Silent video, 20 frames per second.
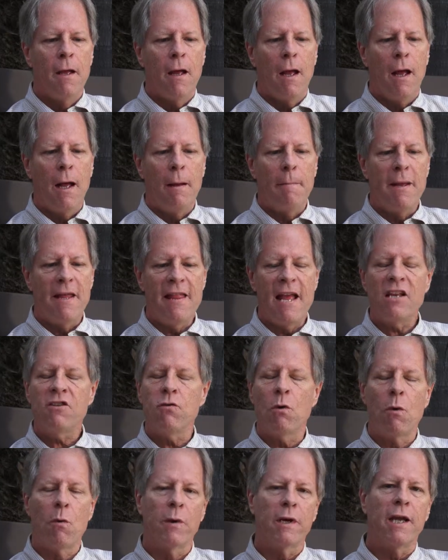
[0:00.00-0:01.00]
And that's
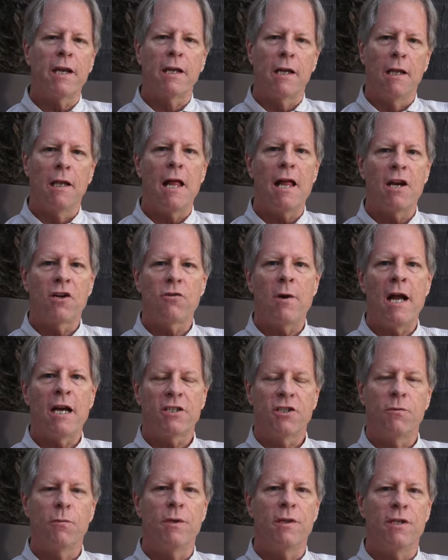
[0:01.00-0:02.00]
where we're getting a lot of
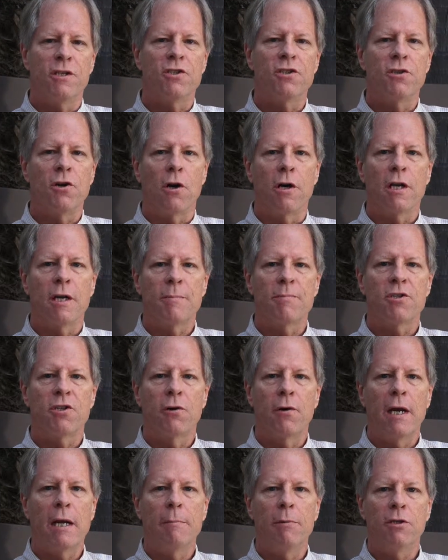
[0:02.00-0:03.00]
traction with these startups.
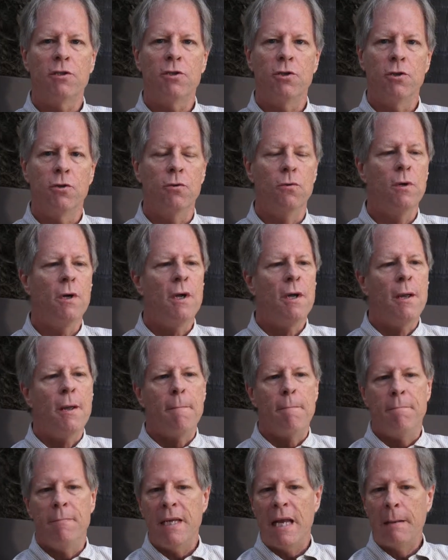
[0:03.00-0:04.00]
They're able to
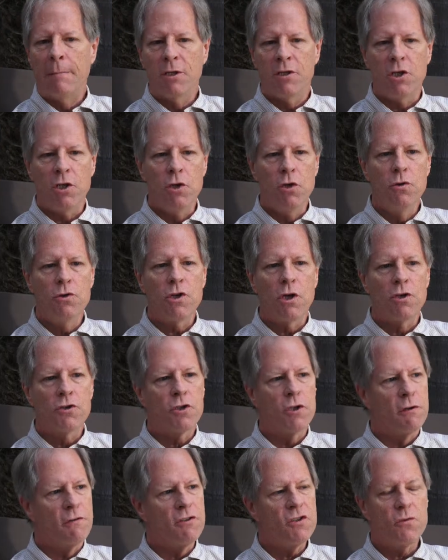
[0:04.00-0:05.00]
use our
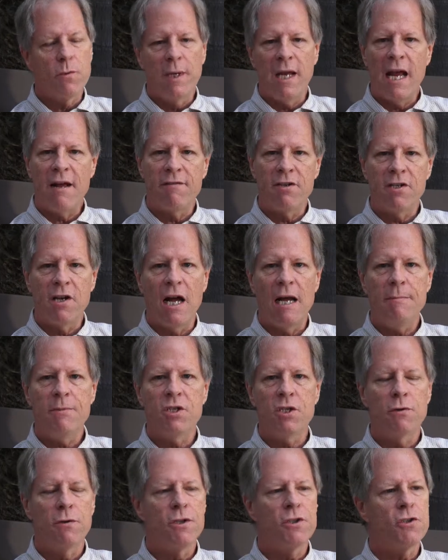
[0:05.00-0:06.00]
service. We have a time
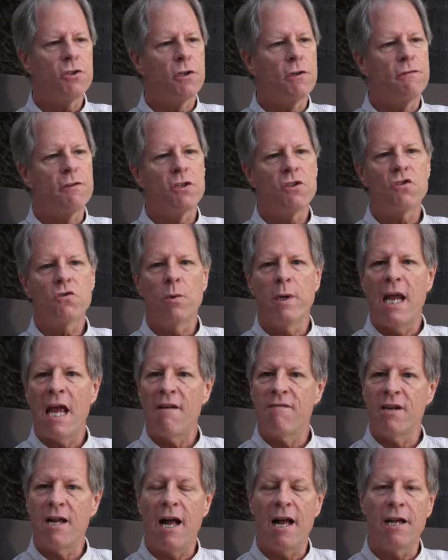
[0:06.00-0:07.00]
series service, we
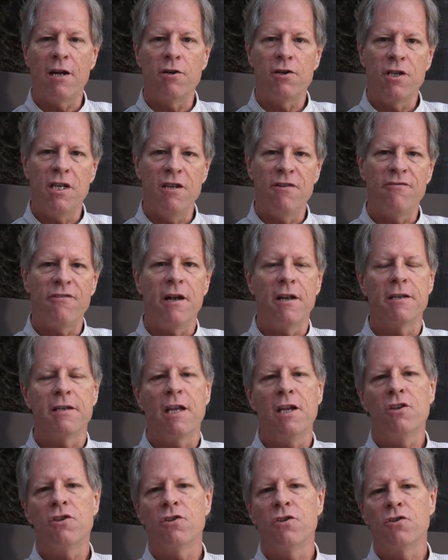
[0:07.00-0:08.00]
have an IoT
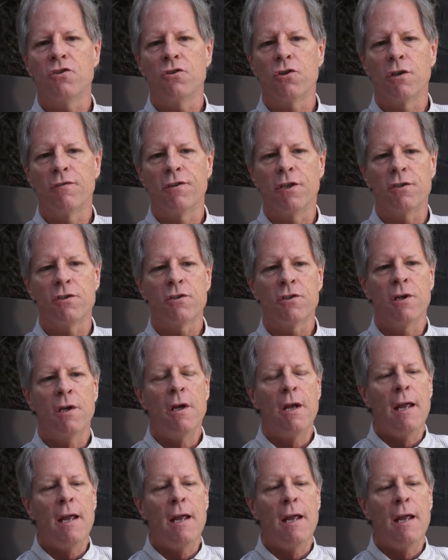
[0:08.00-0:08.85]
foundation service,